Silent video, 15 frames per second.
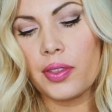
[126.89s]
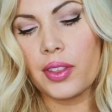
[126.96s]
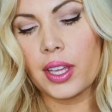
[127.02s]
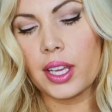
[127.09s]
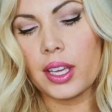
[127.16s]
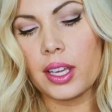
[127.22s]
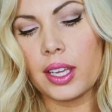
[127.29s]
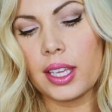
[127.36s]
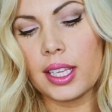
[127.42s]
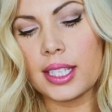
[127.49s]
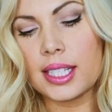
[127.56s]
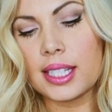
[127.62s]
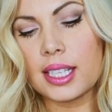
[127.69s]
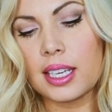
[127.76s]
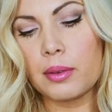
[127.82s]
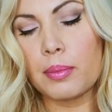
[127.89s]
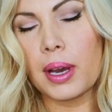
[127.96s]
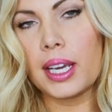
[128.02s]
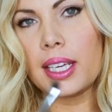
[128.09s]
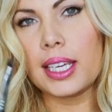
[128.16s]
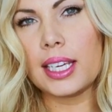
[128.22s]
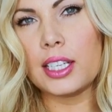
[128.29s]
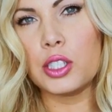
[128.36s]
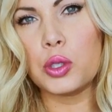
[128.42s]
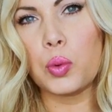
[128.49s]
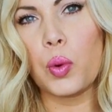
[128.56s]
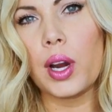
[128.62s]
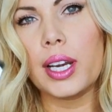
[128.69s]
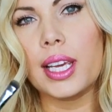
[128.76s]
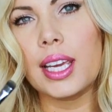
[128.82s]
The Sigma
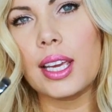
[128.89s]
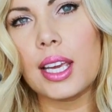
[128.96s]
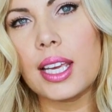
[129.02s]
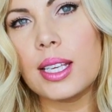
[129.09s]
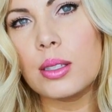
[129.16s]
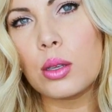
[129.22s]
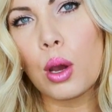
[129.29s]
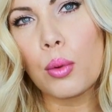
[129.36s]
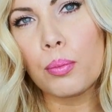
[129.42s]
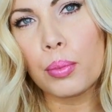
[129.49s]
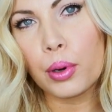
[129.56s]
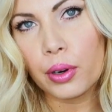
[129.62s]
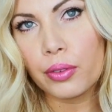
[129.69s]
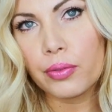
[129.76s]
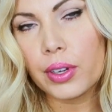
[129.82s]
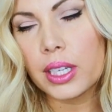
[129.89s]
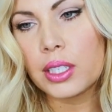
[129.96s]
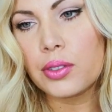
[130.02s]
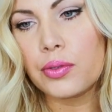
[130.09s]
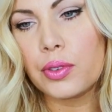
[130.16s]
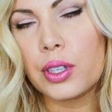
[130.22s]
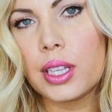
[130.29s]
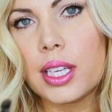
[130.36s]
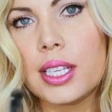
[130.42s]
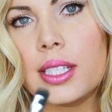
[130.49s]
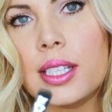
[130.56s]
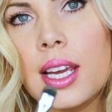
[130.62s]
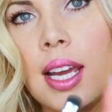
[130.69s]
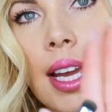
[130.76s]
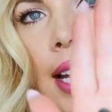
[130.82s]
E20 is perfect for this.